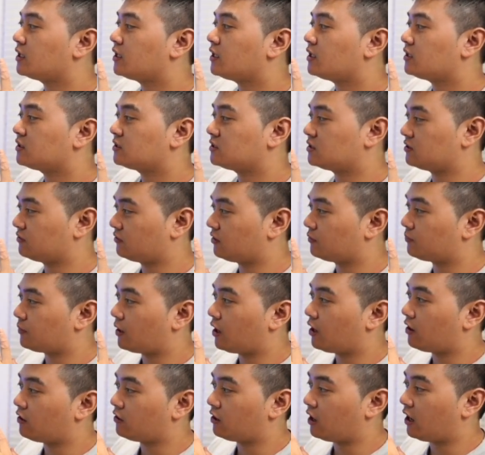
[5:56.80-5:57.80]
develop
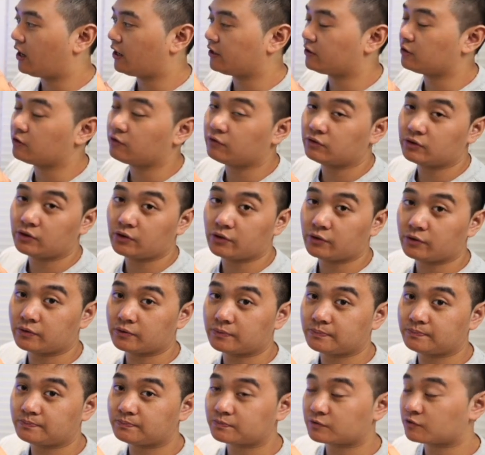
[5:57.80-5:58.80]
iron overload,
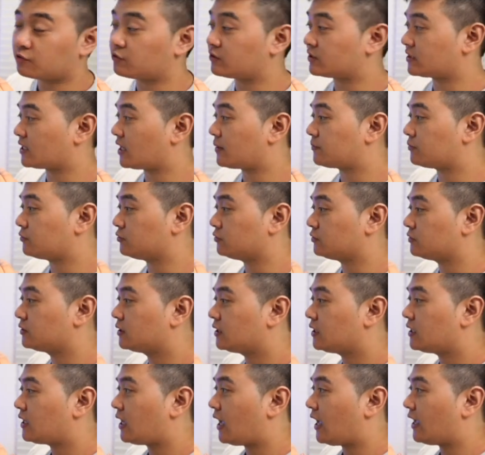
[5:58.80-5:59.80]
for example.
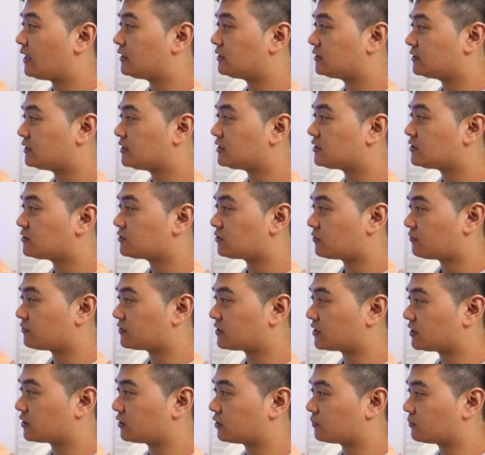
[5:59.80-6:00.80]
And this is
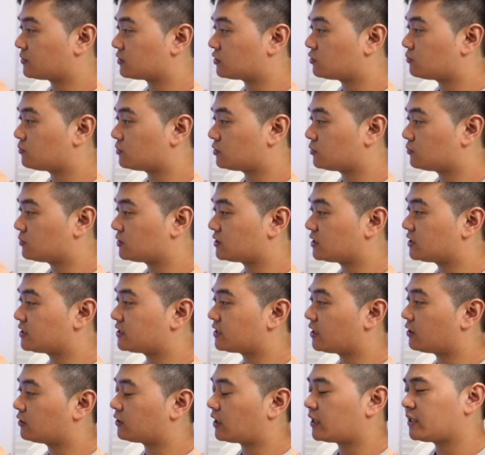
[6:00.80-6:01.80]
obviously going to be super duper
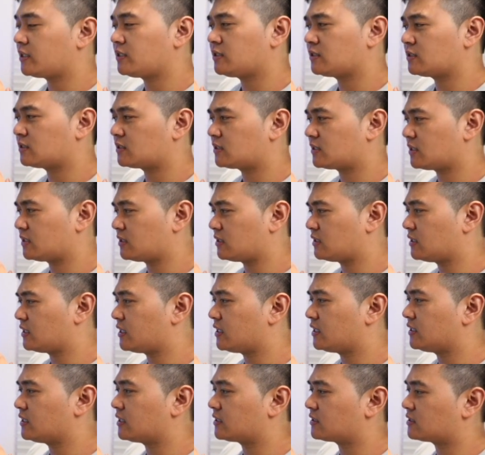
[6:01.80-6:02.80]
detailed. I didn't see the
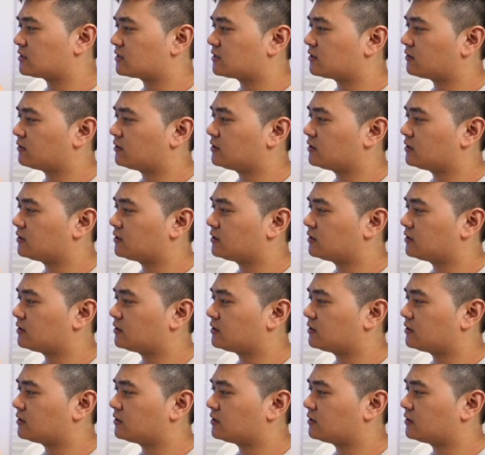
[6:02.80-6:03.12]
need necessarily